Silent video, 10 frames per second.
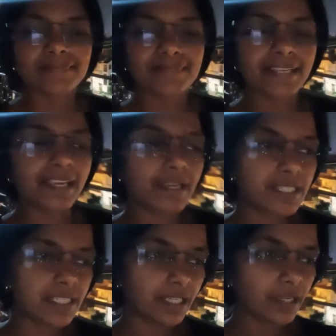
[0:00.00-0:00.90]

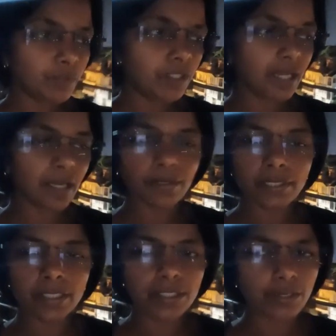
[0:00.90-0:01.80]
Singing with karaoke is
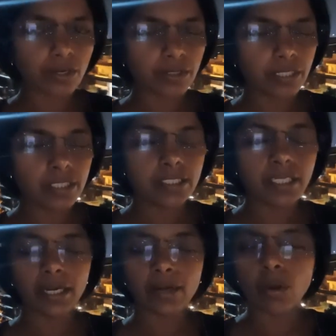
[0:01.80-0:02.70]
not easy at
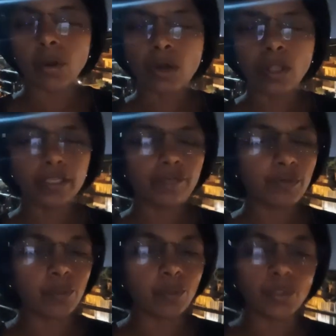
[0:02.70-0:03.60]
all if you don't
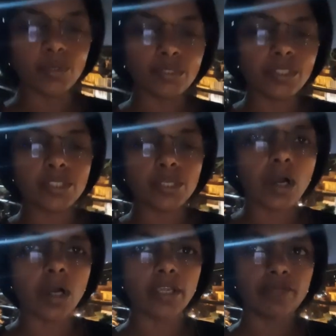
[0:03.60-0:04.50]
know the song, if
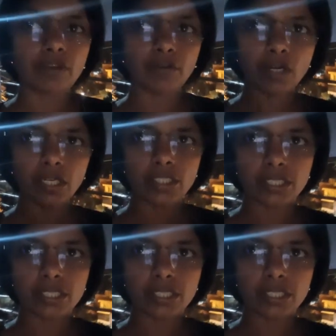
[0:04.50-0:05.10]
you have not listened to it